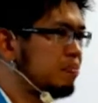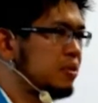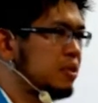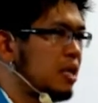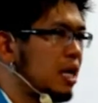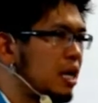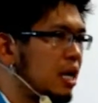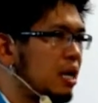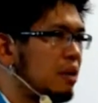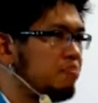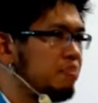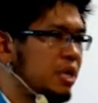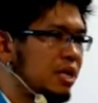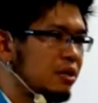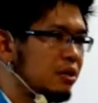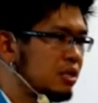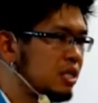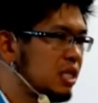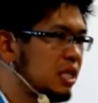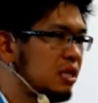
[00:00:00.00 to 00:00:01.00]
uh,
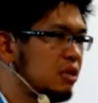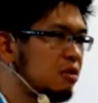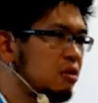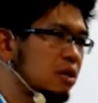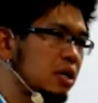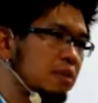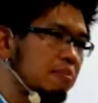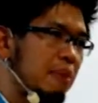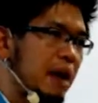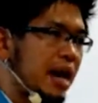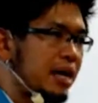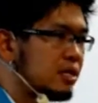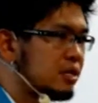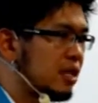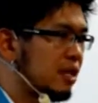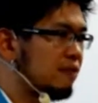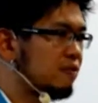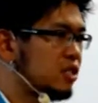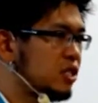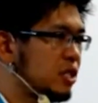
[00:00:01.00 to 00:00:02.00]
Peter Thiel and Max
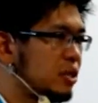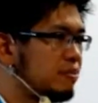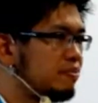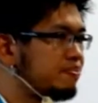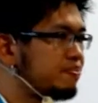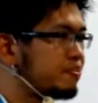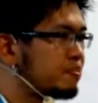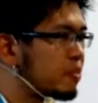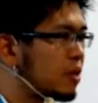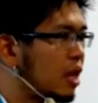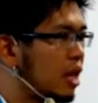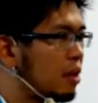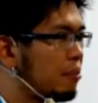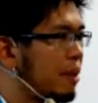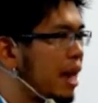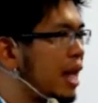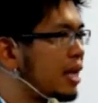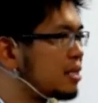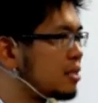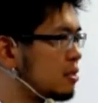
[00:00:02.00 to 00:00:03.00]
Levchin. Uh,
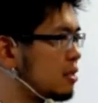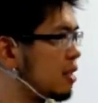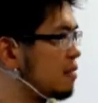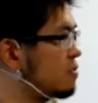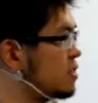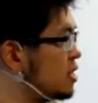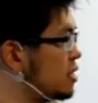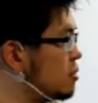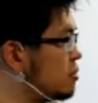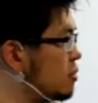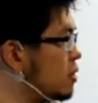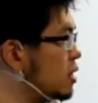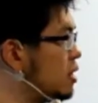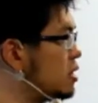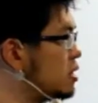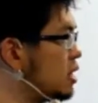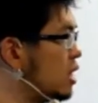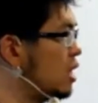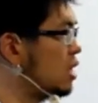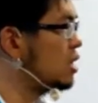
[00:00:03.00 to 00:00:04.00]
Max Levchin was
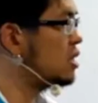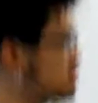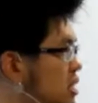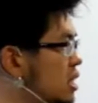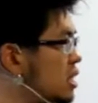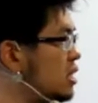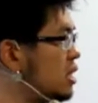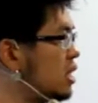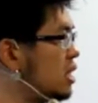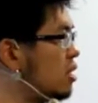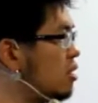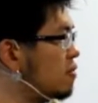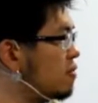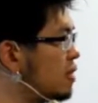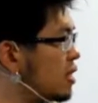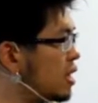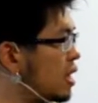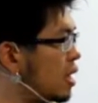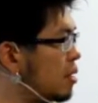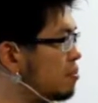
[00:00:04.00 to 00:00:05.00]
the C T O of
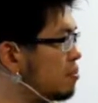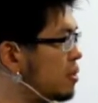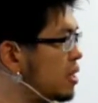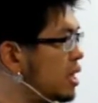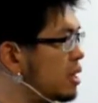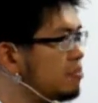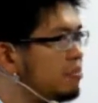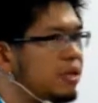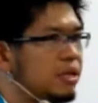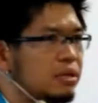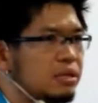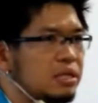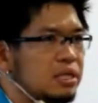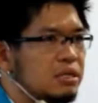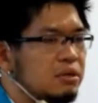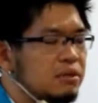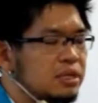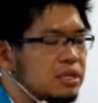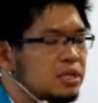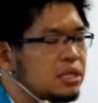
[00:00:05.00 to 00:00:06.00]
the company. Peter Thiel
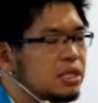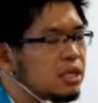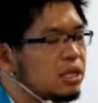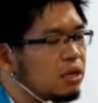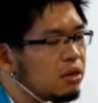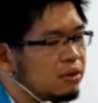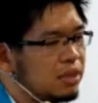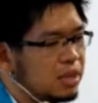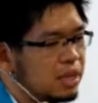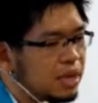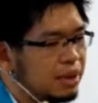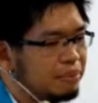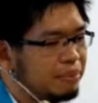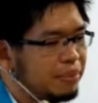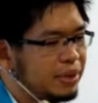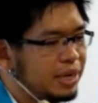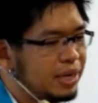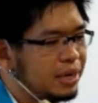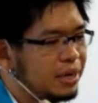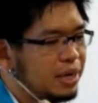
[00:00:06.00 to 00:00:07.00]
was the C E O of the
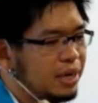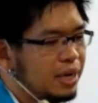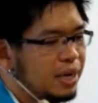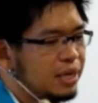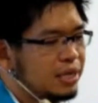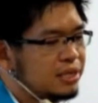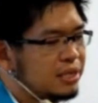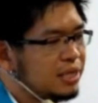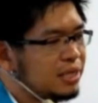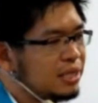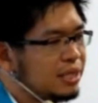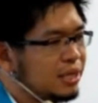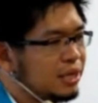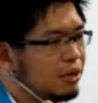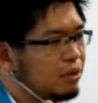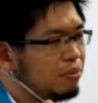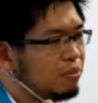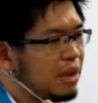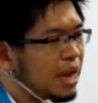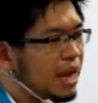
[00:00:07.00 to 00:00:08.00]
company. C T O
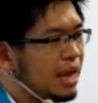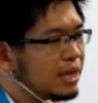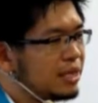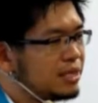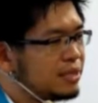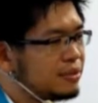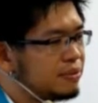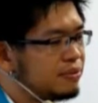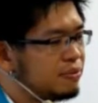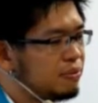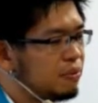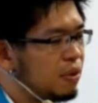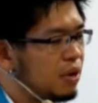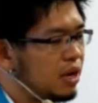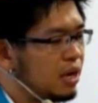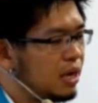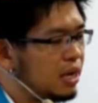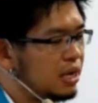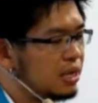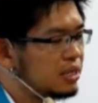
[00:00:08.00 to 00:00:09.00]
Max
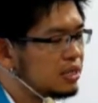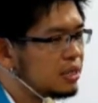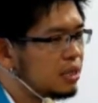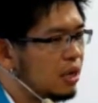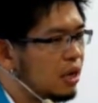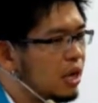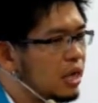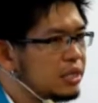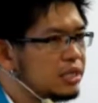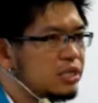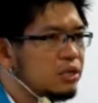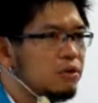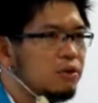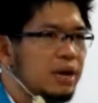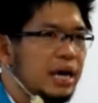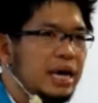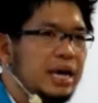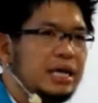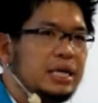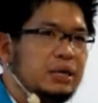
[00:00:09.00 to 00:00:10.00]
was also
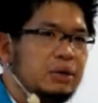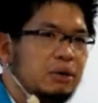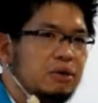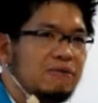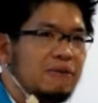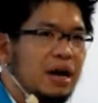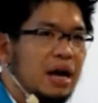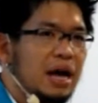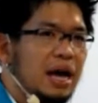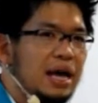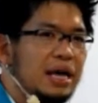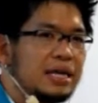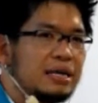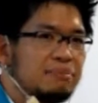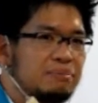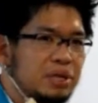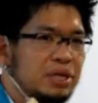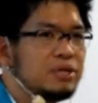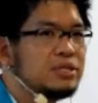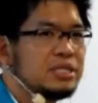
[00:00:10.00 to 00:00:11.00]
a U of I
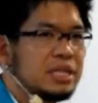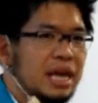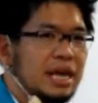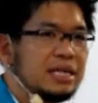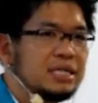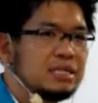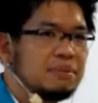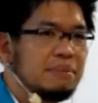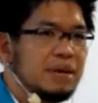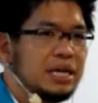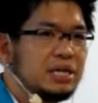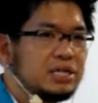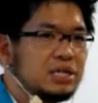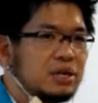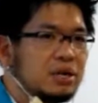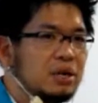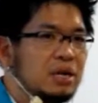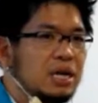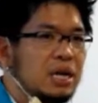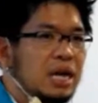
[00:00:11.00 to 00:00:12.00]
computer science
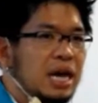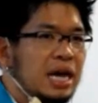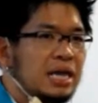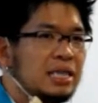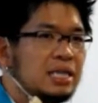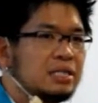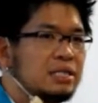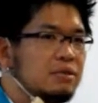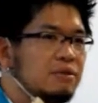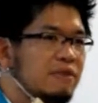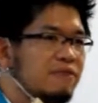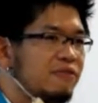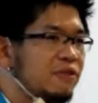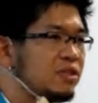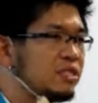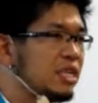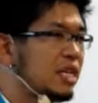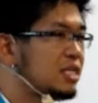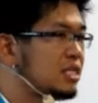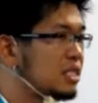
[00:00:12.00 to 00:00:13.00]
major, and the two
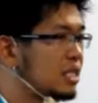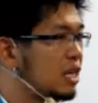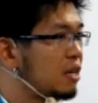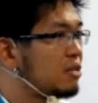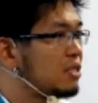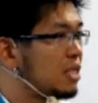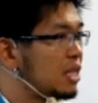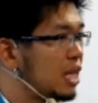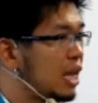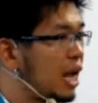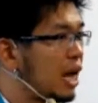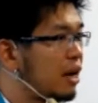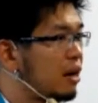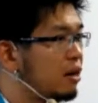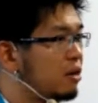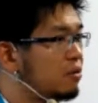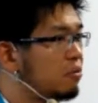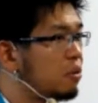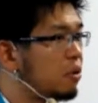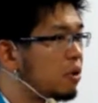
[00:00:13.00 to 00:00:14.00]
first engineers that he hired
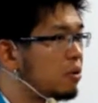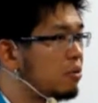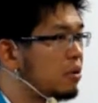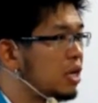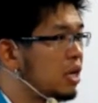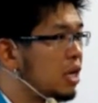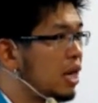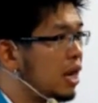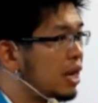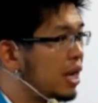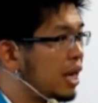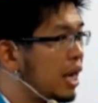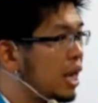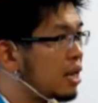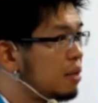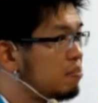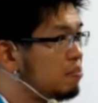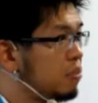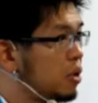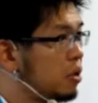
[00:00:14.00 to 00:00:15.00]
were again
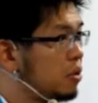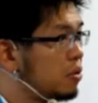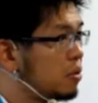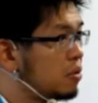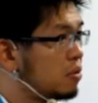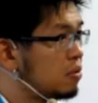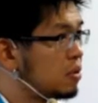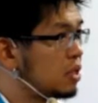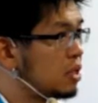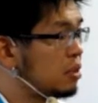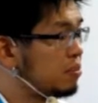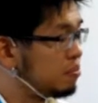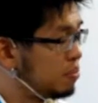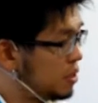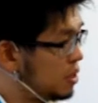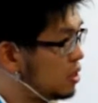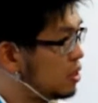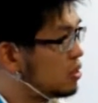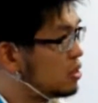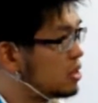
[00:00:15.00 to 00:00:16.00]
both
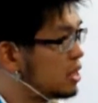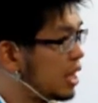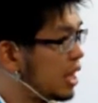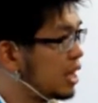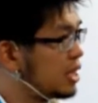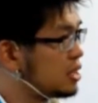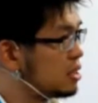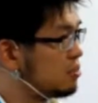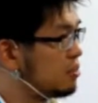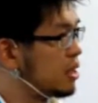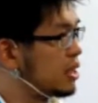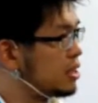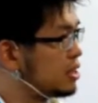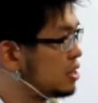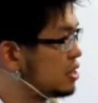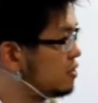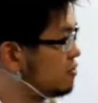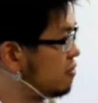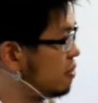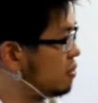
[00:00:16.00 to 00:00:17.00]
computer science majors
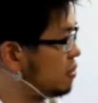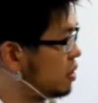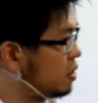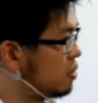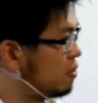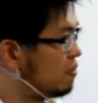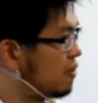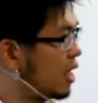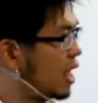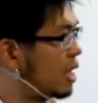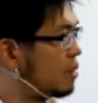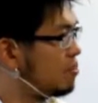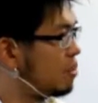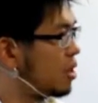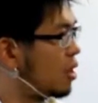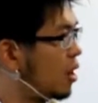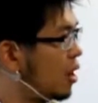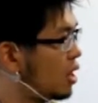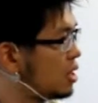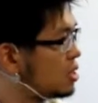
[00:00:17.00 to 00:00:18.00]
from U of I, but
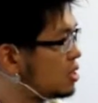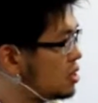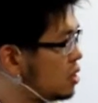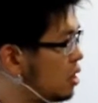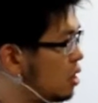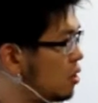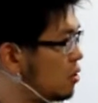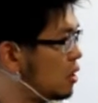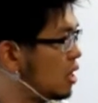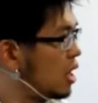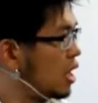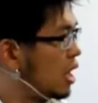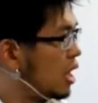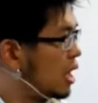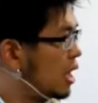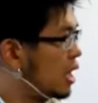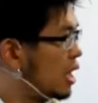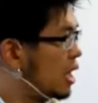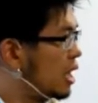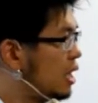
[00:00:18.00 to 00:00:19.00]
also
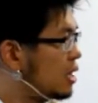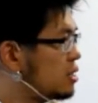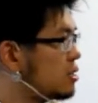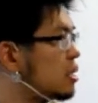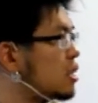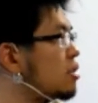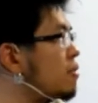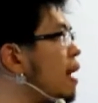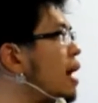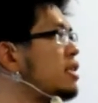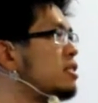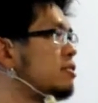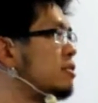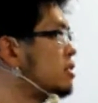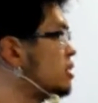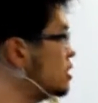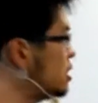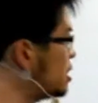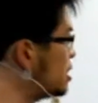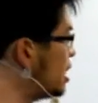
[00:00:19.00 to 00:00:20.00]
uh, sort of graduates
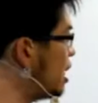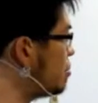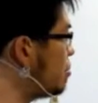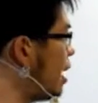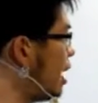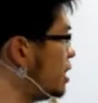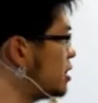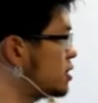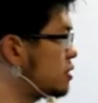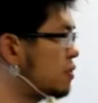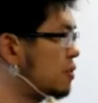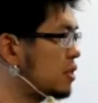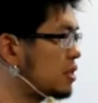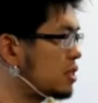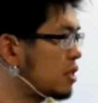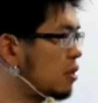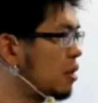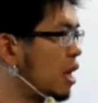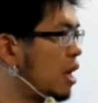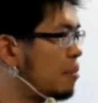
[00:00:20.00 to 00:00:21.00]
of the same high school.
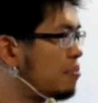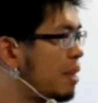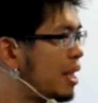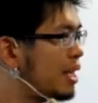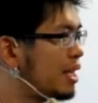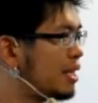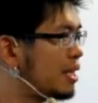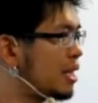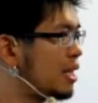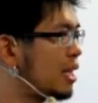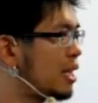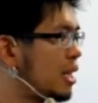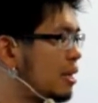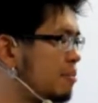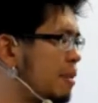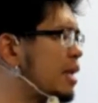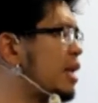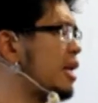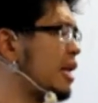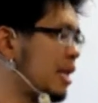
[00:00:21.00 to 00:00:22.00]
So many of the, um,
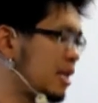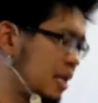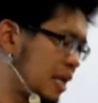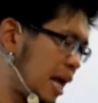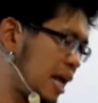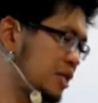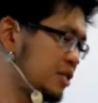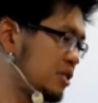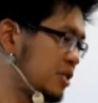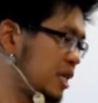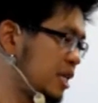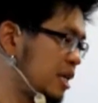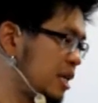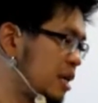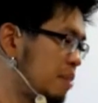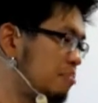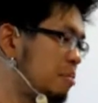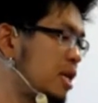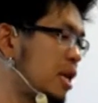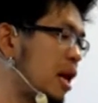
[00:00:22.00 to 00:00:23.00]
and then actually
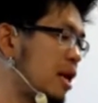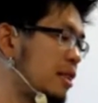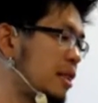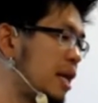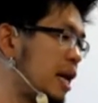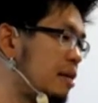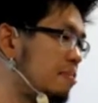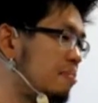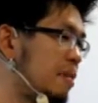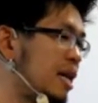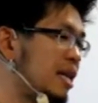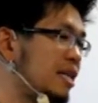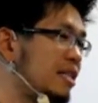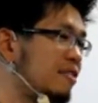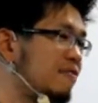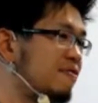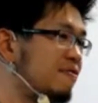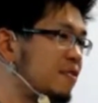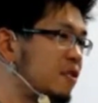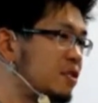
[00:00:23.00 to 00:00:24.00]
beyond that, many of the
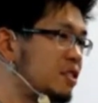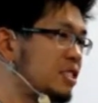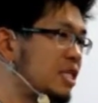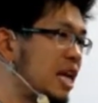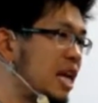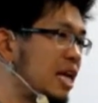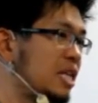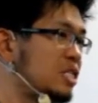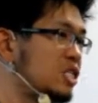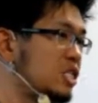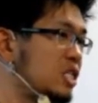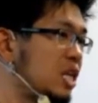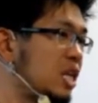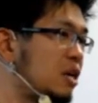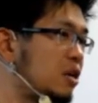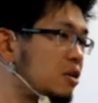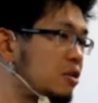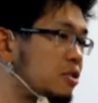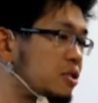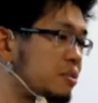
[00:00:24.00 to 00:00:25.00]
first
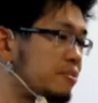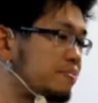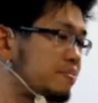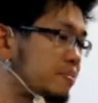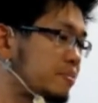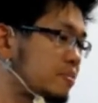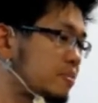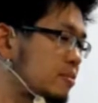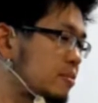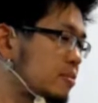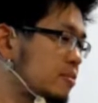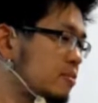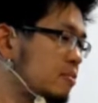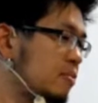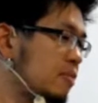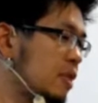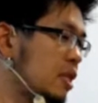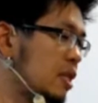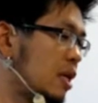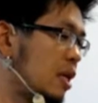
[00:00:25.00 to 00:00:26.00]
engineers
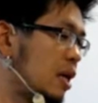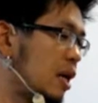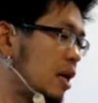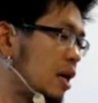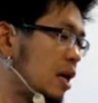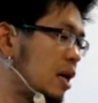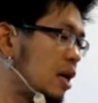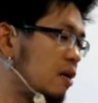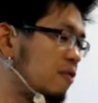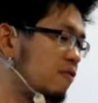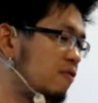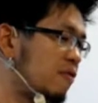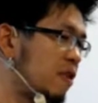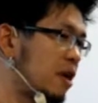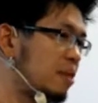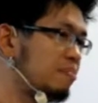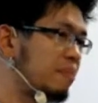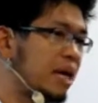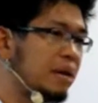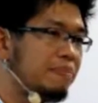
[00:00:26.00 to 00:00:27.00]
uh,
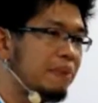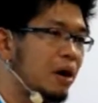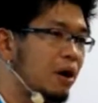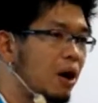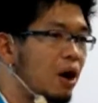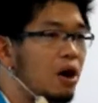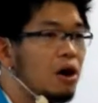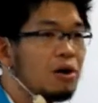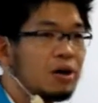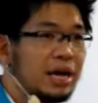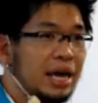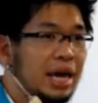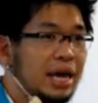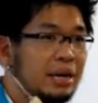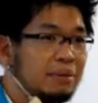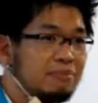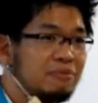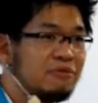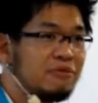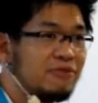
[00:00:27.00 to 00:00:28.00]
from PayPal all came
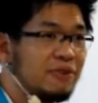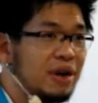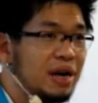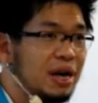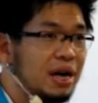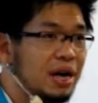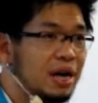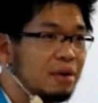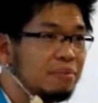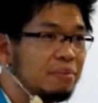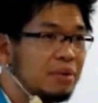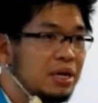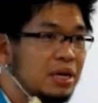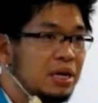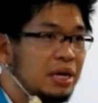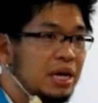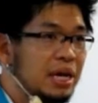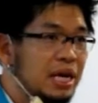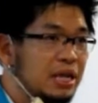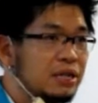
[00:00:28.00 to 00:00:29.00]
from
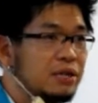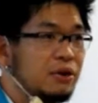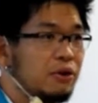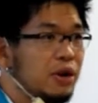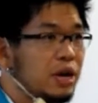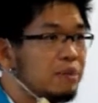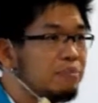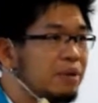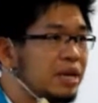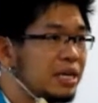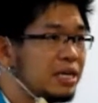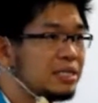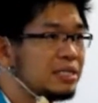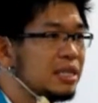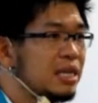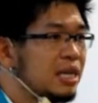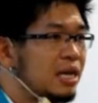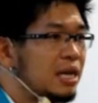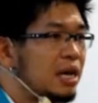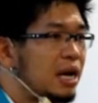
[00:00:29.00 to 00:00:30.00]
Illinois, because
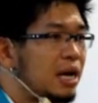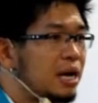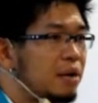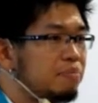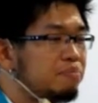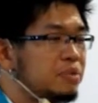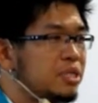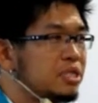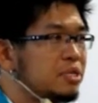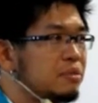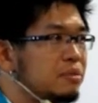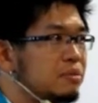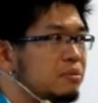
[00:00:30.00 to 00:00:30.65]
uh, just